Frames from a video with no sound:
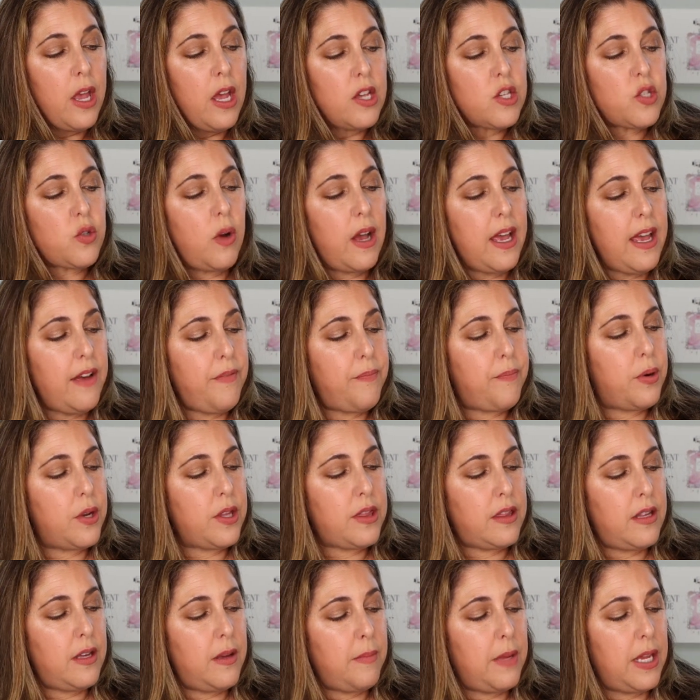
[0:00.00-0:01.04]
So I have put
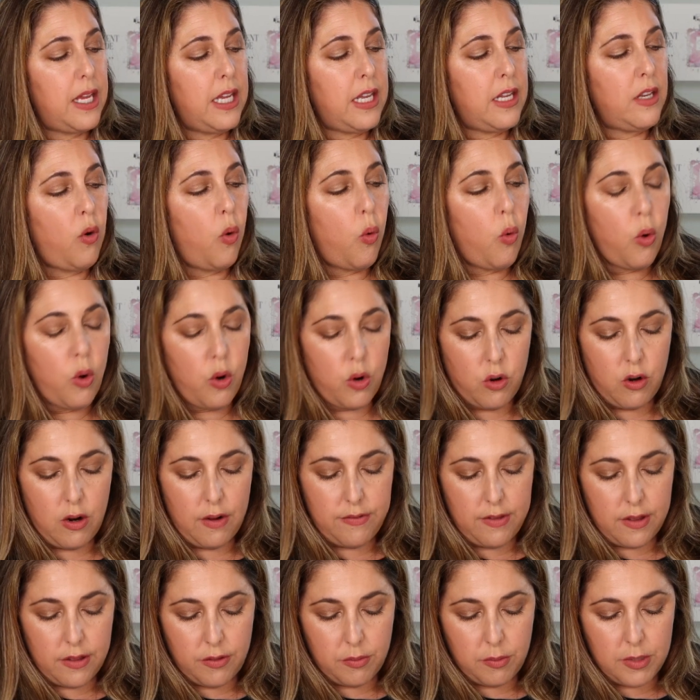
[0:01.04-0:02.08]
them in order of
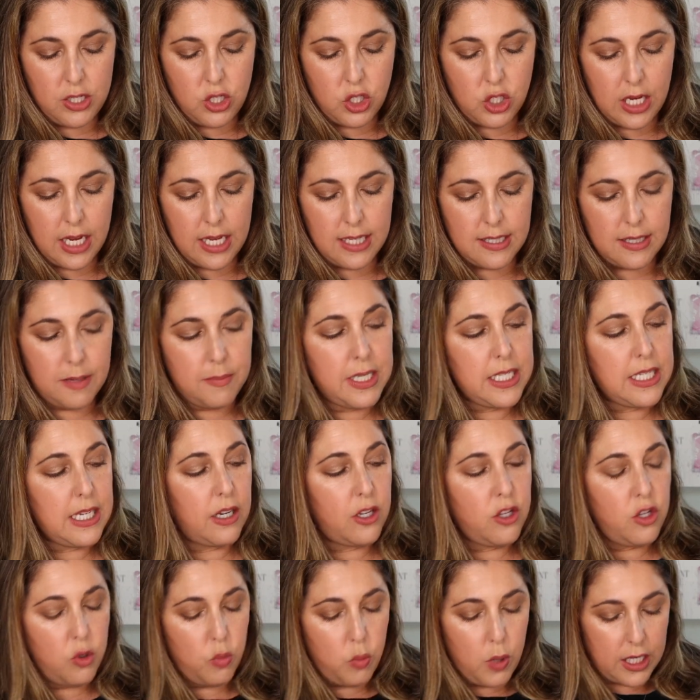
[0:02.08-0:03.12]
the three shades. Let me tell
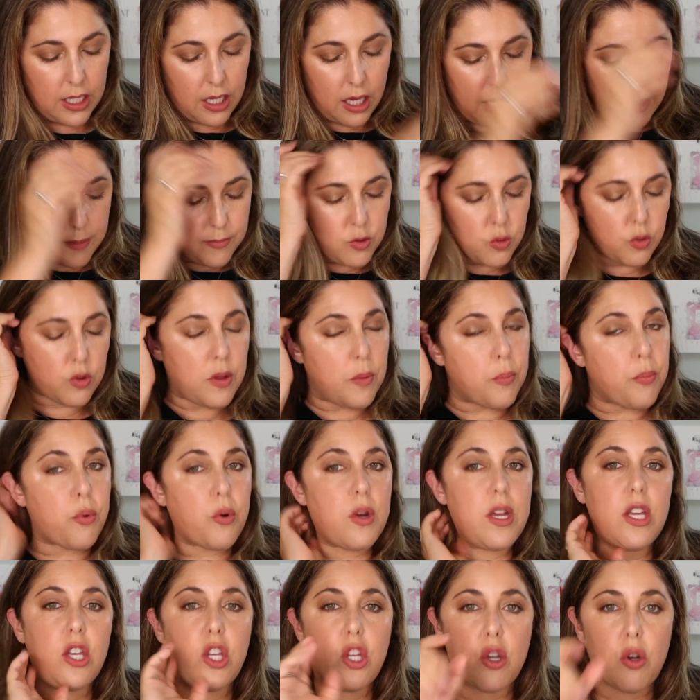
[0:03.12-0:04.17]
you what comes with the
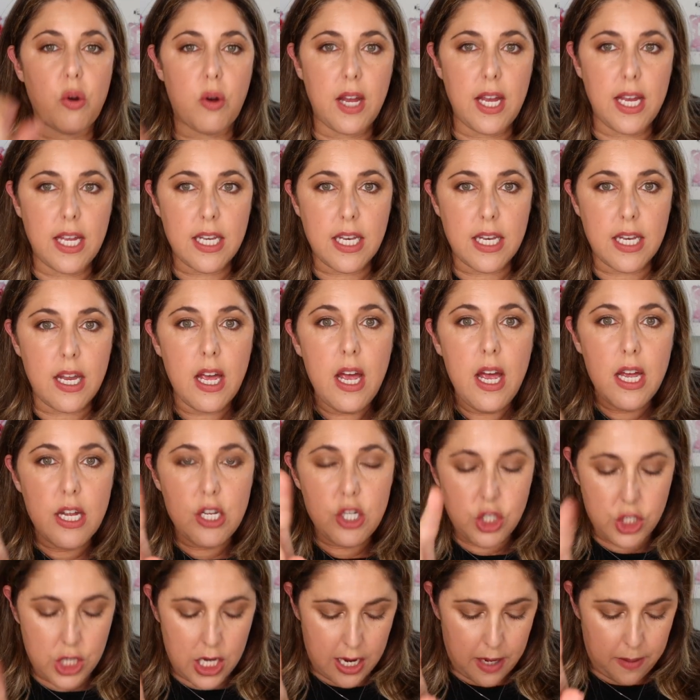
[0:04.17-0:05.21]
pre-curated
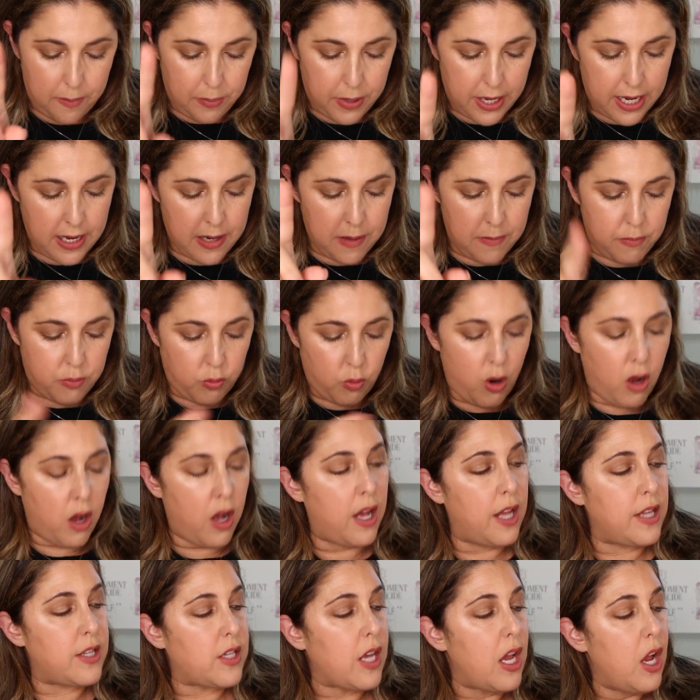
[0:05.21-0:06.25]
champagne
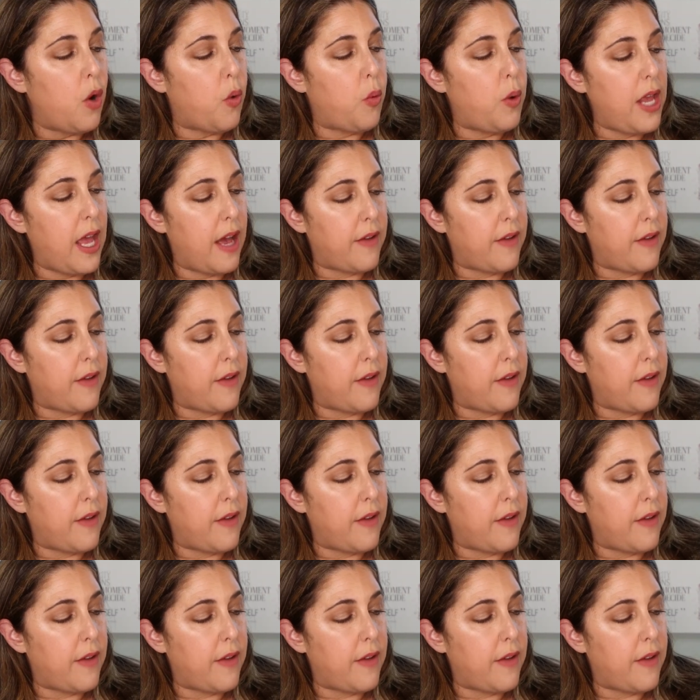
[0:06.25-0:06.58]
bronze. We